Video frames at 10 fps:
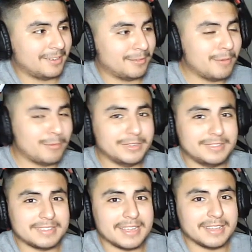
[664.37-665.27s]
What
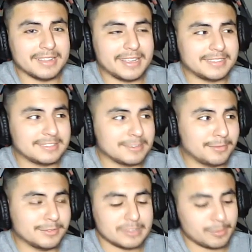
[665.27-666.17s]
was that? Like,
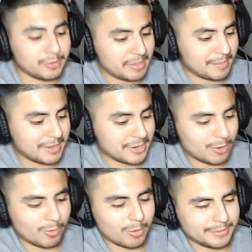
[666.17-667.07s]
someone let me know.
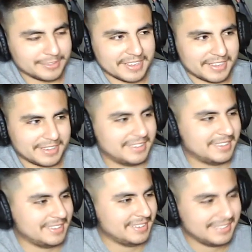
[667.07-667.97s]
What was that? Like
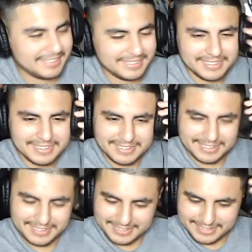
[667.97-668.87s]
when the motherfucker had to
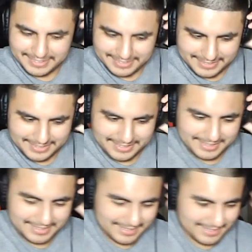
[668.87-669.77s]
come and pick up the
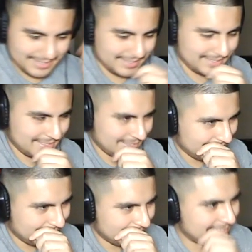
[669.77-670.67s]
pump. To make his opposition
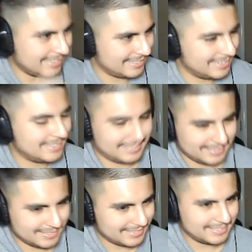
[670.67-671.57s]
chest kick up and
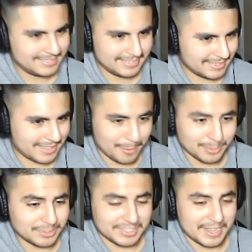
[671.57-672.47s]
jump. When you lit up the gun.
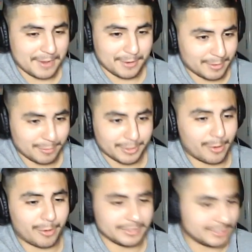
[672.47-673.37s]
To make your body
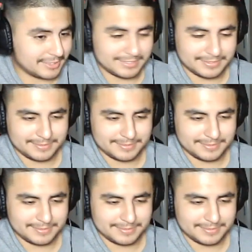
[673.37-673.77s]
get up and jump.